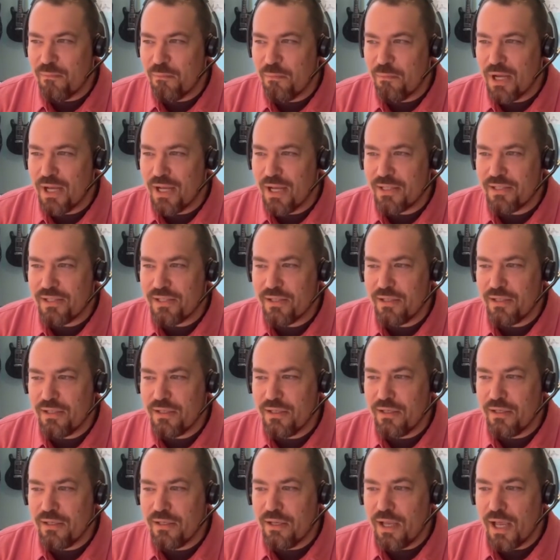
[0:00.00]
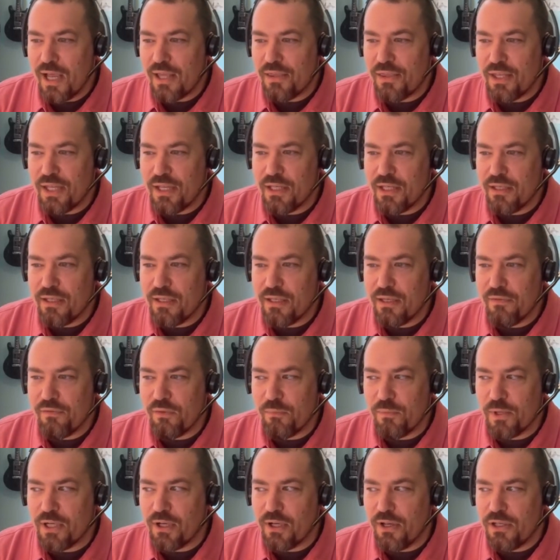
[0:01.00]
But I think
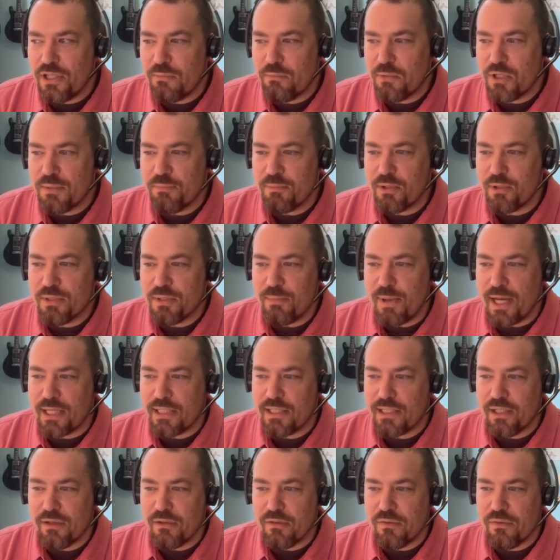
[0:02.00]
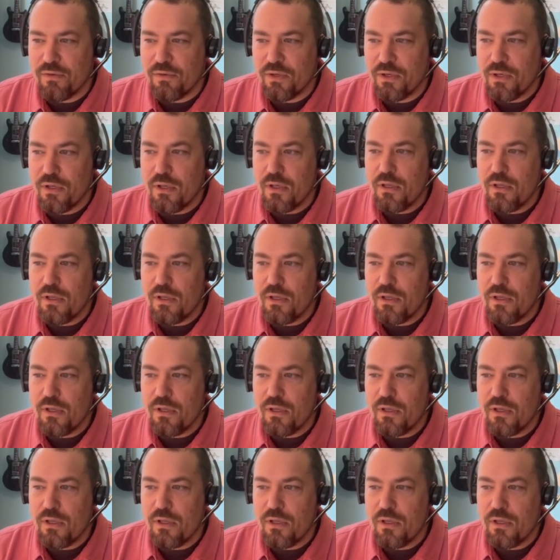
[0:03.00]
from the customer's perspective,